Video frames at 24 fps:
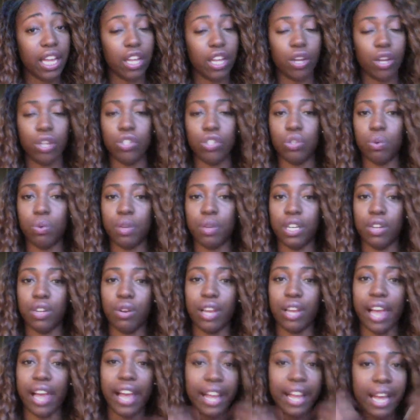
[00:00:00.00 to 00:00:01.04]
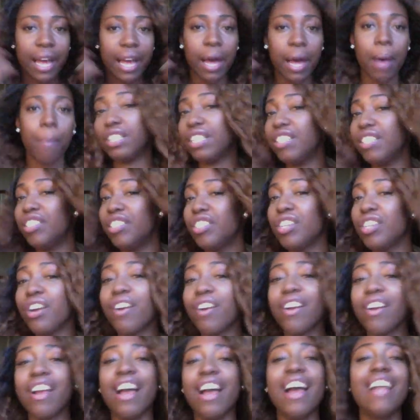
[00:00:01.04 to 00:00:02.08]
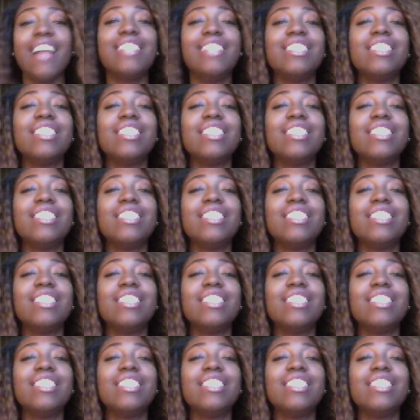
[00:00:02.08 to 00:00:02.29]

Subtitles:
You can do what you like. But this is her, guys.